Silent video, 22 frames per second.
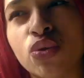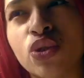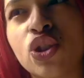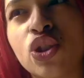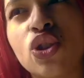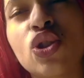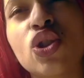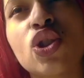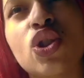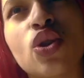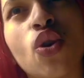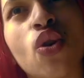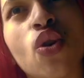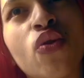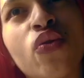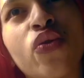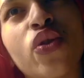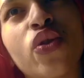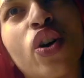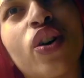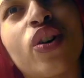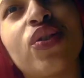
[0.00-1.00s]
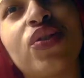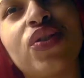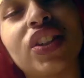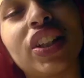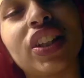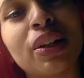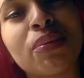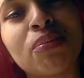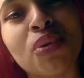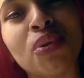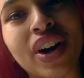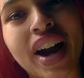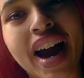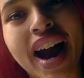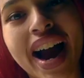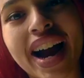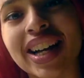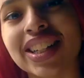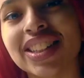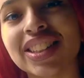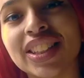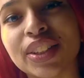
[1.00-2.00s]
or you're just overall feeling more
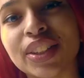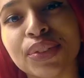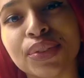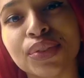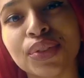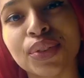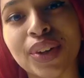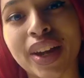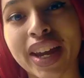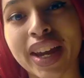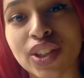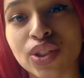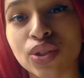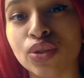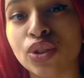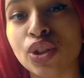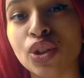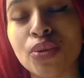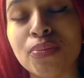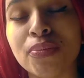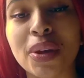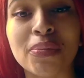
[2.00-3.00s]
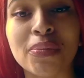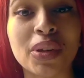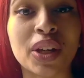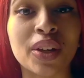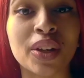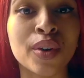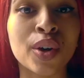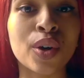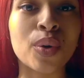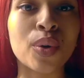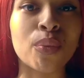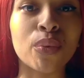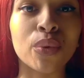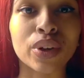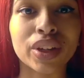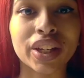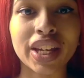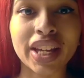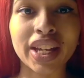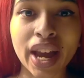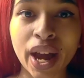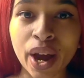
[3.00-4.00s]
active. Okay, so you may be
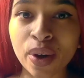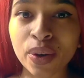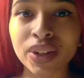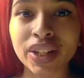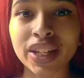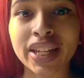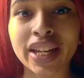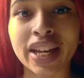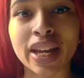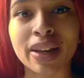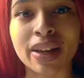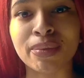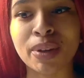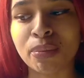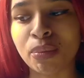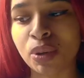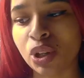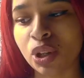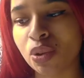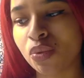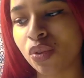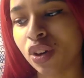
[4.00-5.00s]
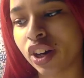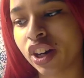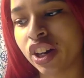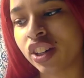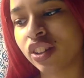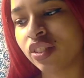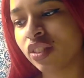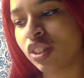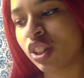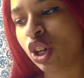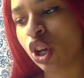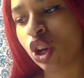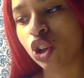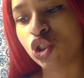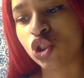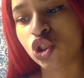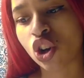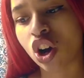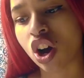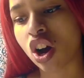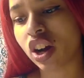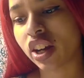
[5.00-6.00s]
working out again, maybe you are
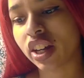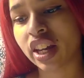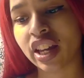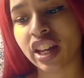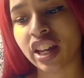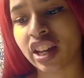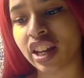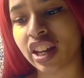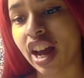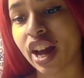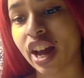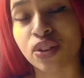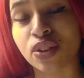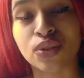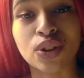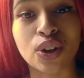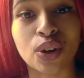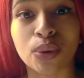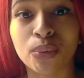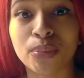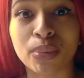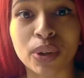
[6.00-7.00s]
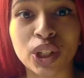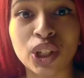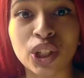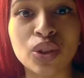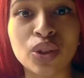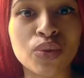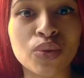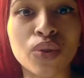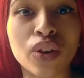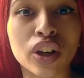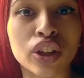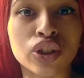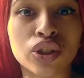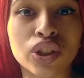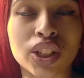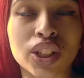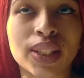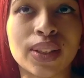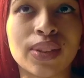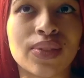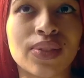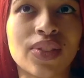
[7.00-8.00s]
jogging, I don't know, but you
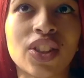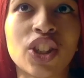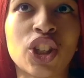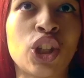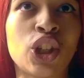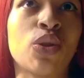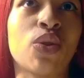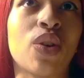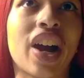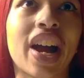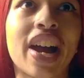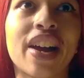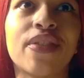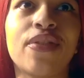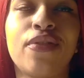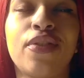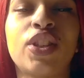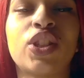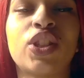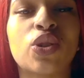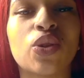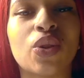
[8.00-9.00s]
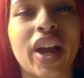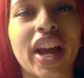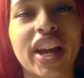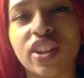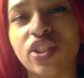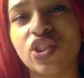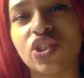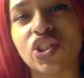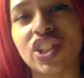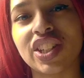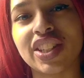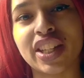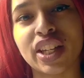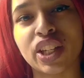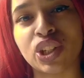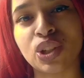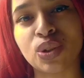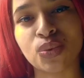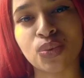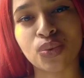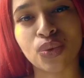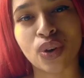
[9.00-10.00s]
have physical energy that
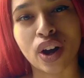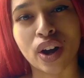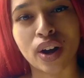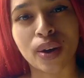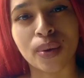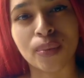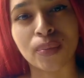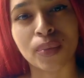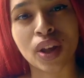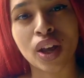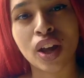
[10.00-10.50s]
you are